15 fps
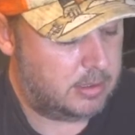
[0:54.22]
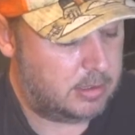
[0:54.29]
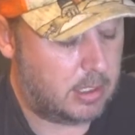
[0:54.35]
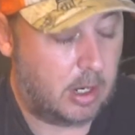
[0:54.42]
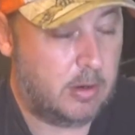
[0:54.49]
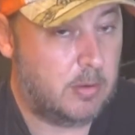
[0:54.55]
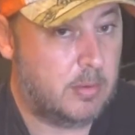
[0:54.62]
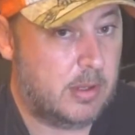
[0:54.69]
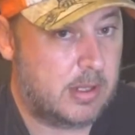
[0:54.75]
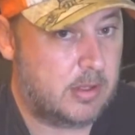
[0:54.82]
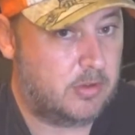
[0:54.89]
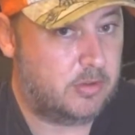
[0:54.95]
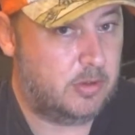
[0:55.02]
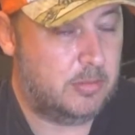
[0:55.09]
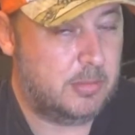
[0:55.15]
don't always
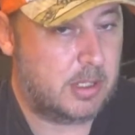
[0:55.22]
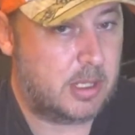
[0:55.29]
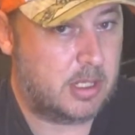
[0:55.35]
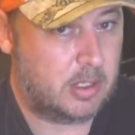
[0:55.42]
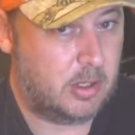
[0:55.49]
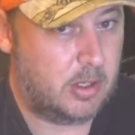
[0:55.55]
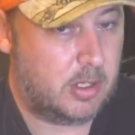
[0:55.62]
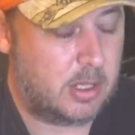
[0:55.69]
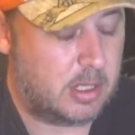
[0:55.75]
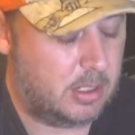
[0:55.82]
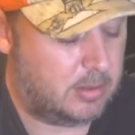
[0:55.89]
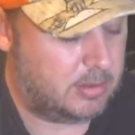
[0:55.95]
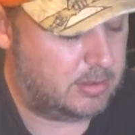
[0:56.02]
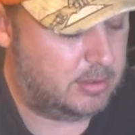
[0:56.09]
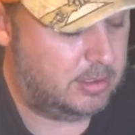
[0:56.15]
assume it's the guy that
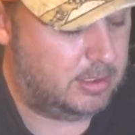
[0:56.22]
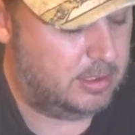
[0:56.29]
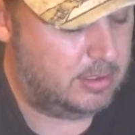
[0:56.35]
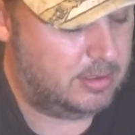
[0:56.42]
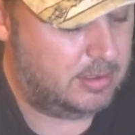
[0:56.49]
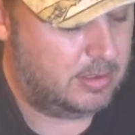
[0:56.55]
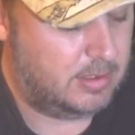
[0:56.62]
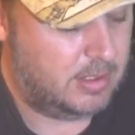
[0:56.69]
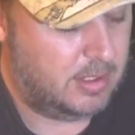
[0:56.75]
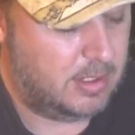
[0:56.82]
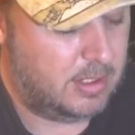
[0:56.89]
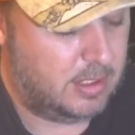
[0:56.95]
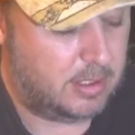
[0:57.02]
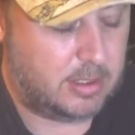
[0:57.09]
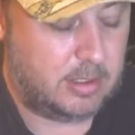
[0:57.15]
sold it to you
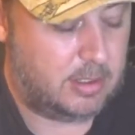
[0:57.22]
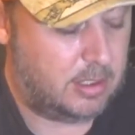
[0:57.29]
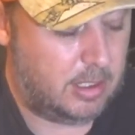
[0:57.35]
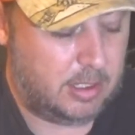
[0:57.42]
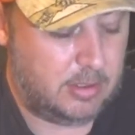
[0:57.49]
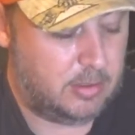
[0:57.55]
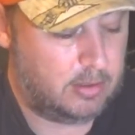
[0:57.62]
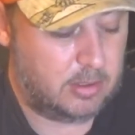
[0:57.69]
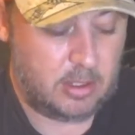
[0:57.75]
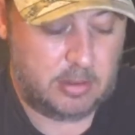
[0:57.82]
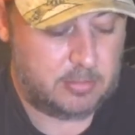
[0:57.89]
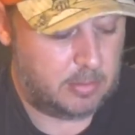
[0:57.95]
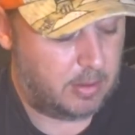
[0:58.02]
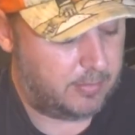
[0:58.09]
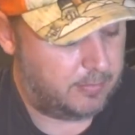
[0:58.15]
he could have got
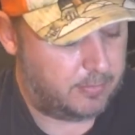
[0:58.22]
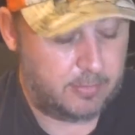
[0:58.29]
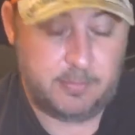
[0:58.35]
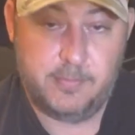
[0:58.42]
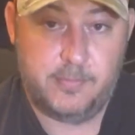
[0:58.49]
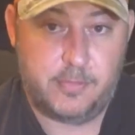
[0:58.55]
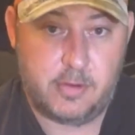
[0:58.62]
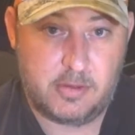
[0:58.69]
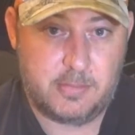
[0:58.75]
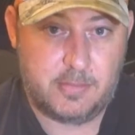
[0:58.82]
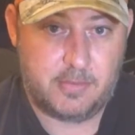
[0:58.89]
them wrong from, from the